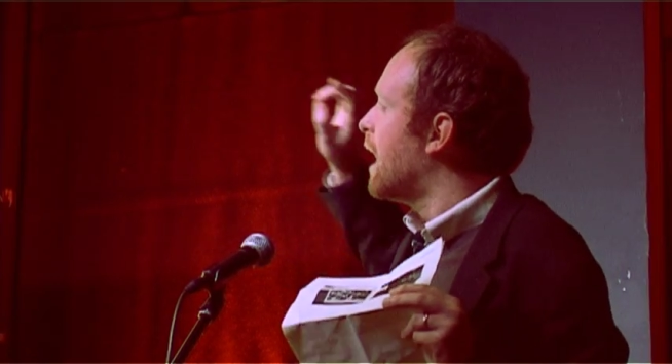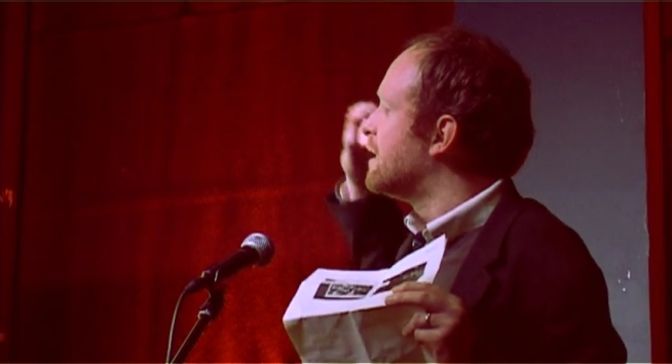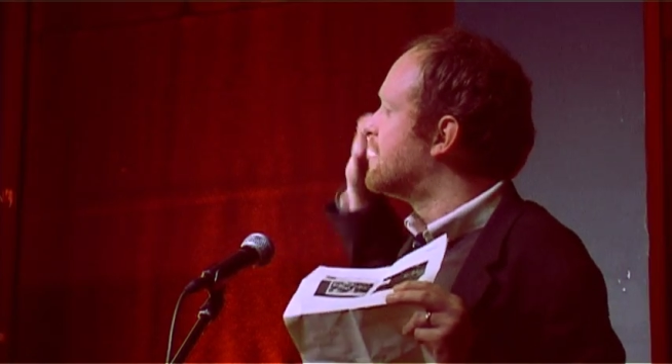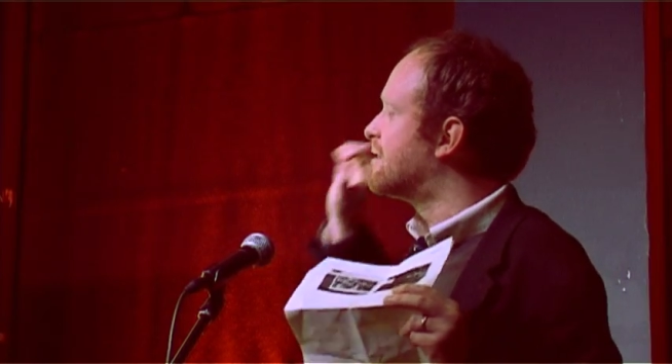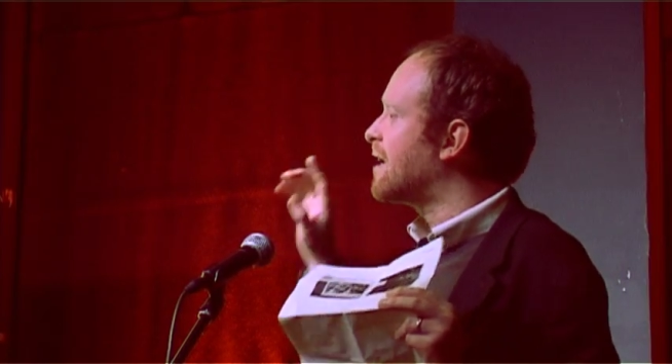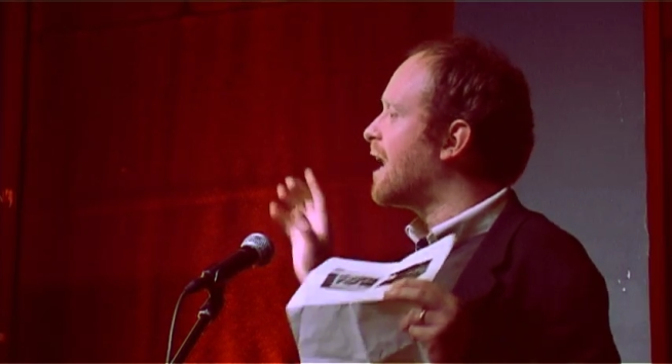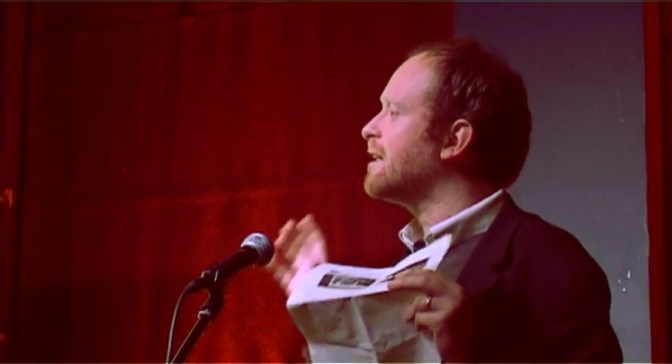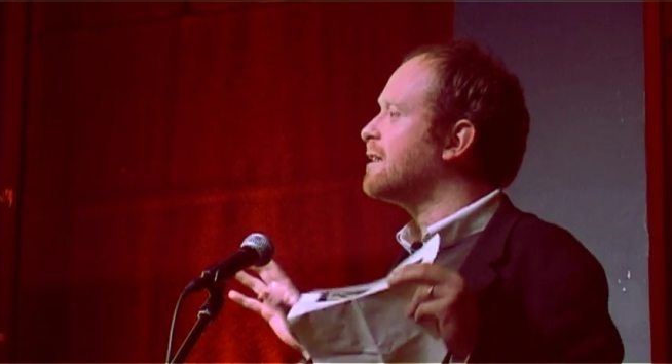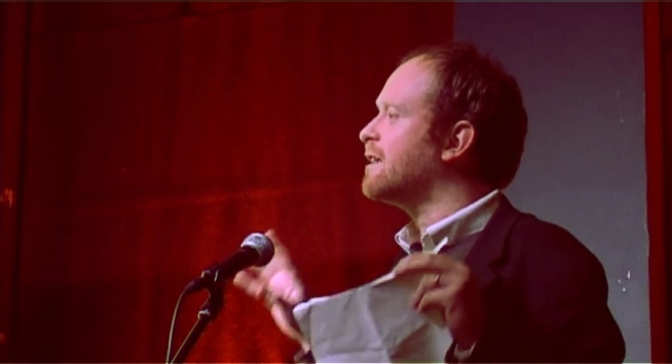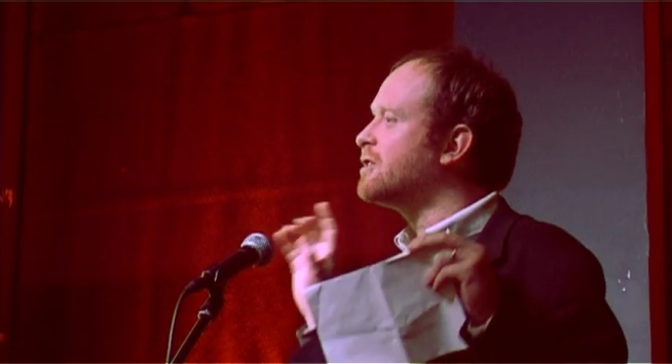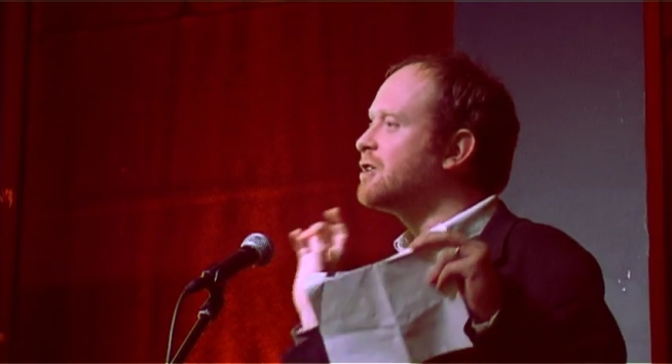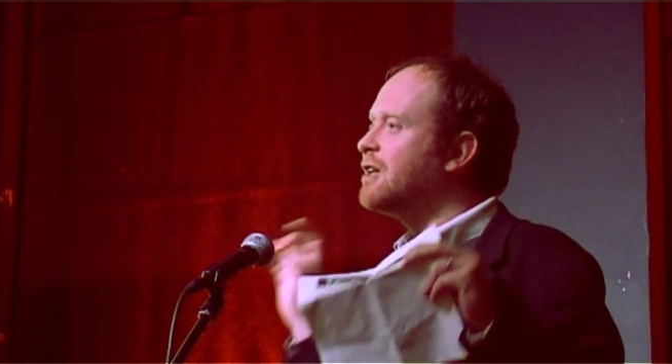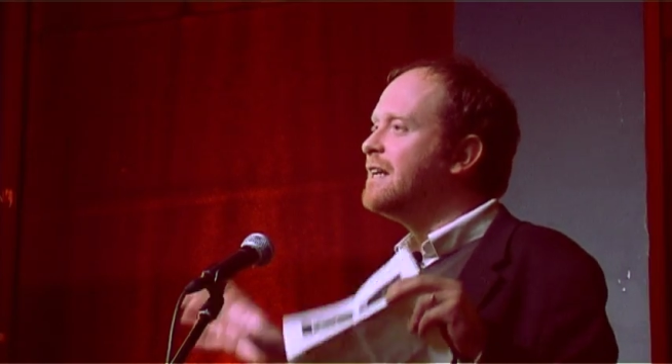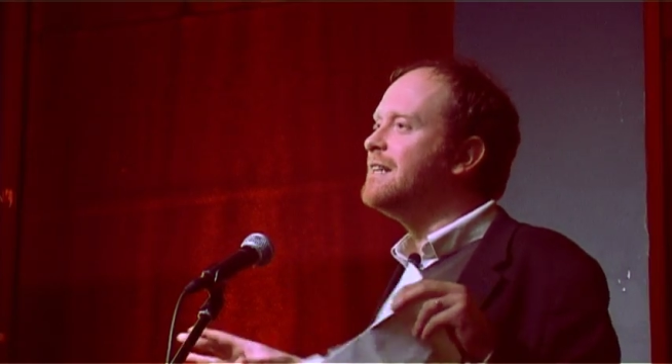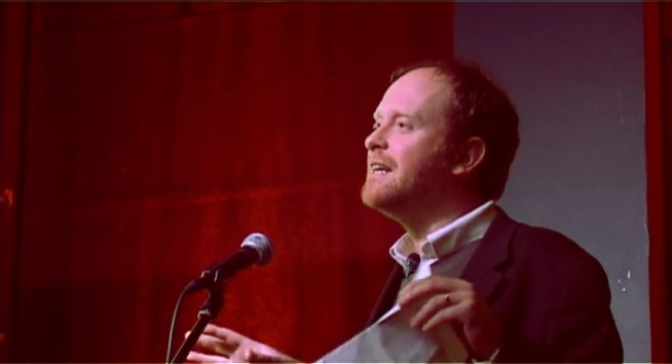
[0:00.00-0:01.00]
decided that
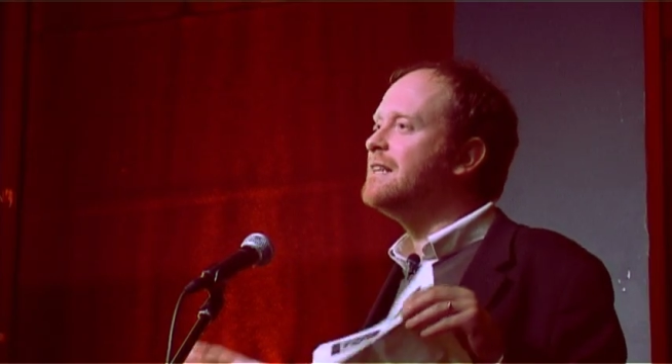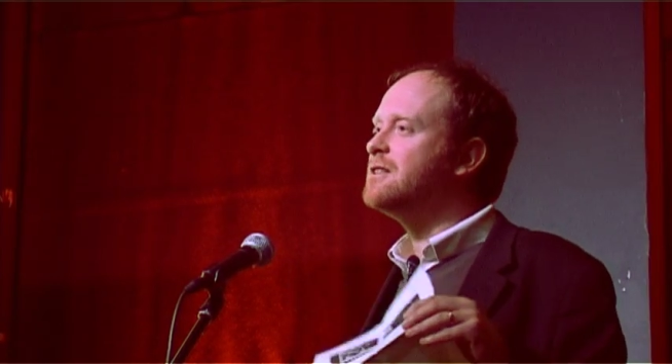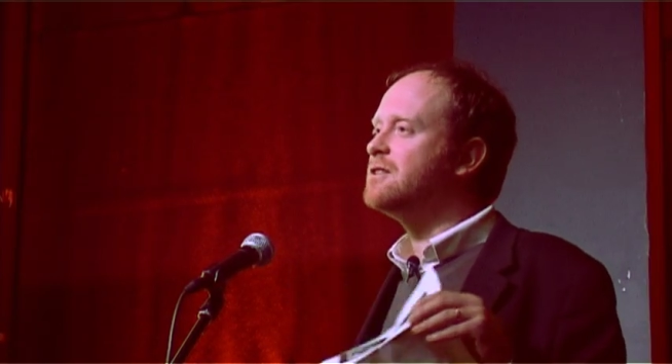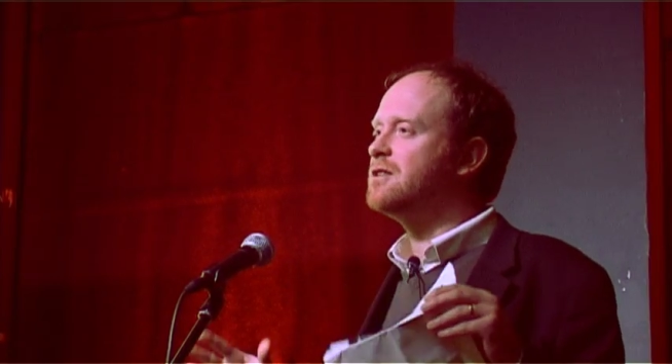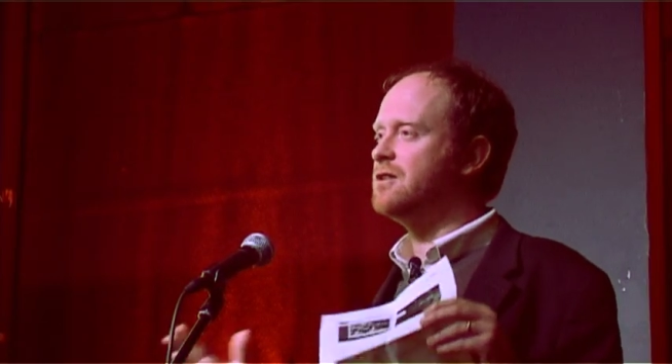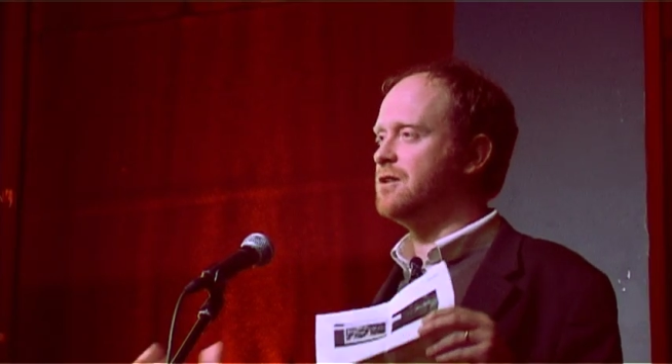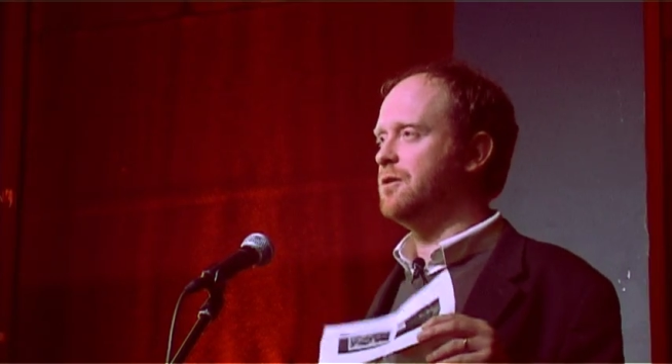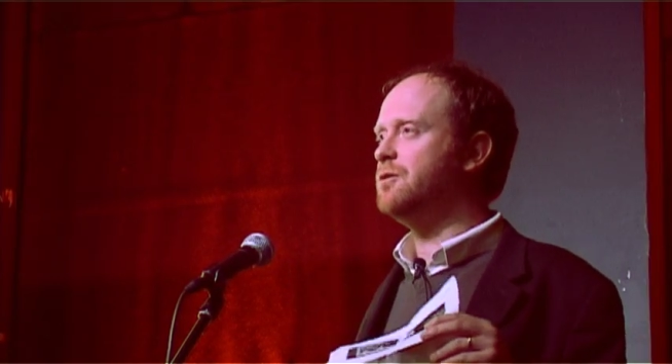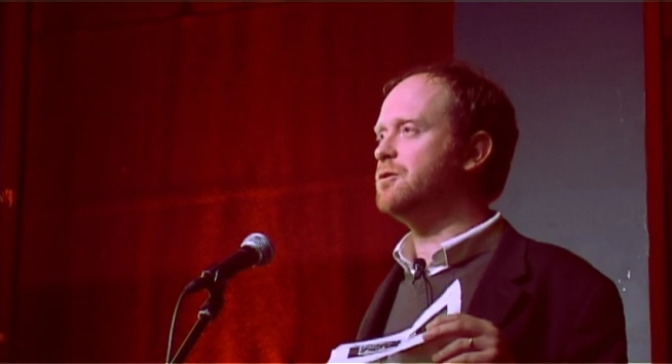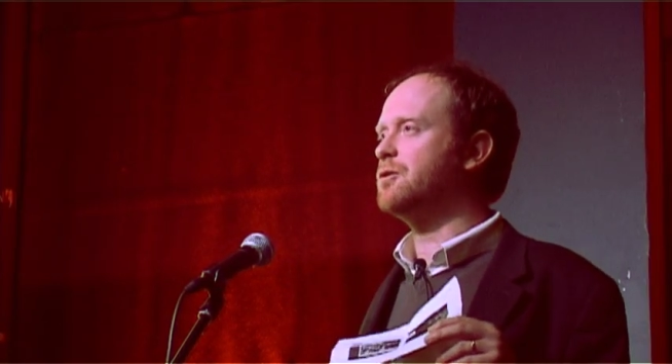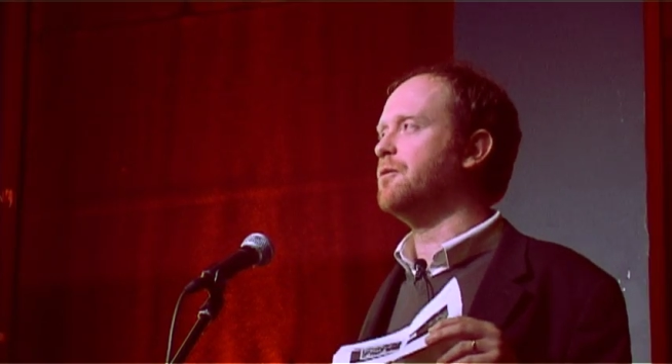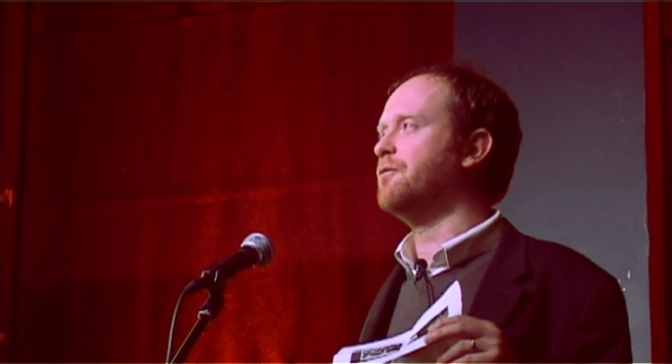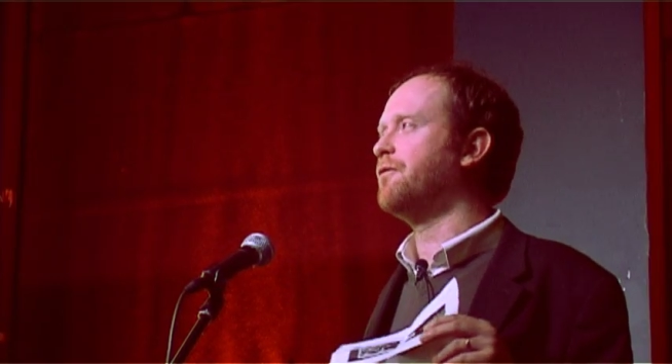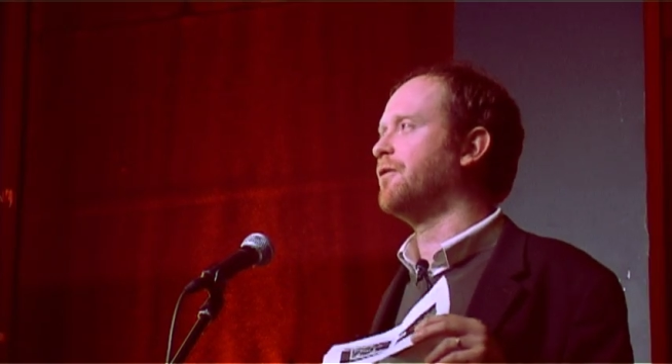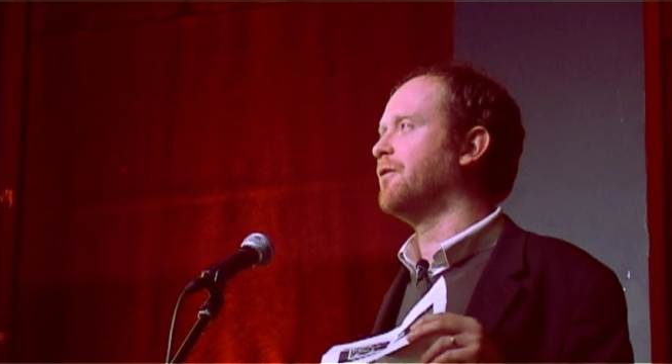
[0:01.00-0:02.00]
she needed to do
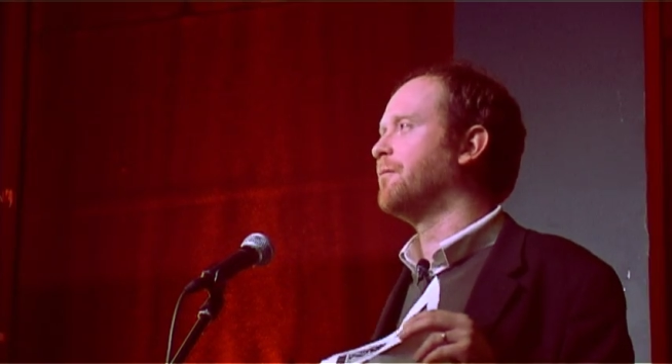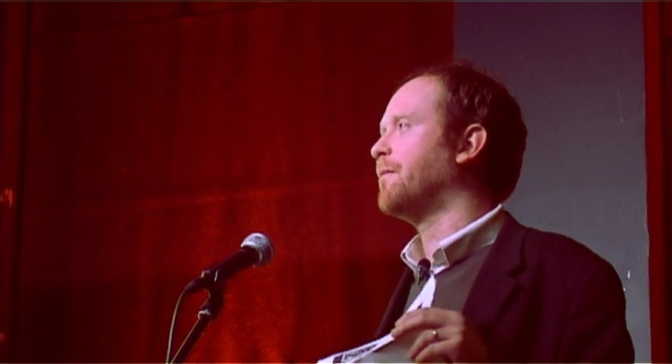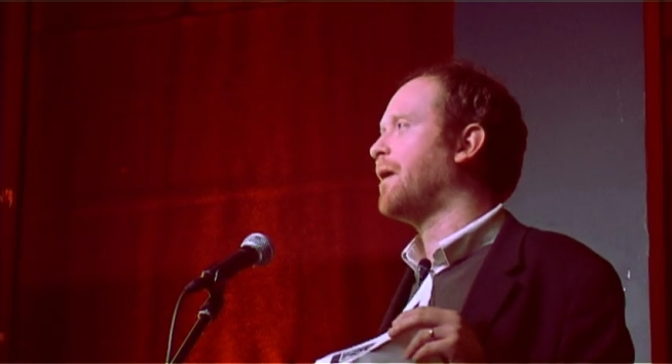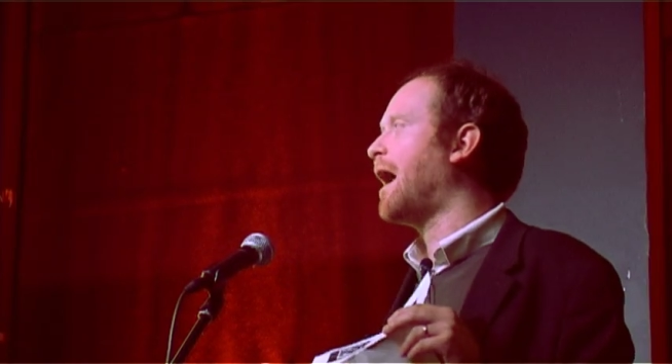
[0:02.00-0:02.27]
something.